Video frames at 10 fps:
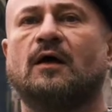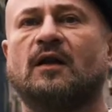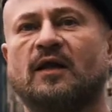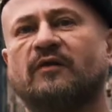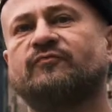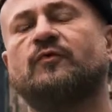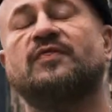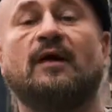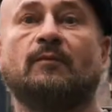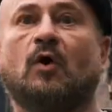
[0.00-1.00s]
lived with
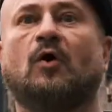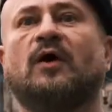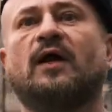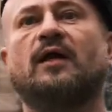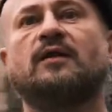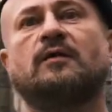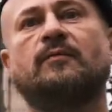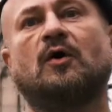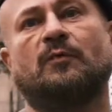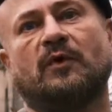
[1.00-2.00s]
them, or in the
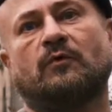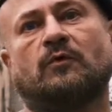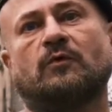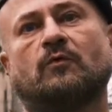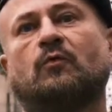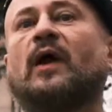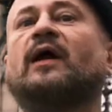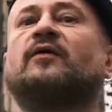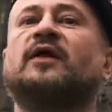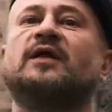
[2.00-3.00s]
moment
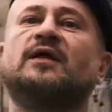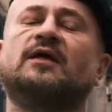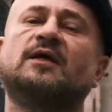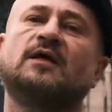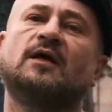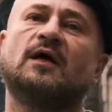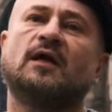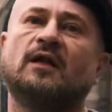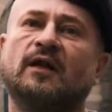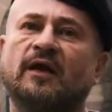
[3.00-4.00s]
where he
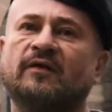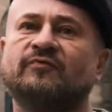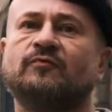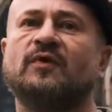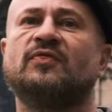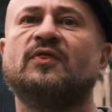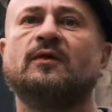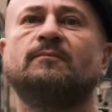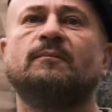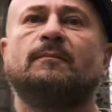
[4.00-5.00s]
lived with
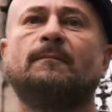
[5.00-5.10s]
them,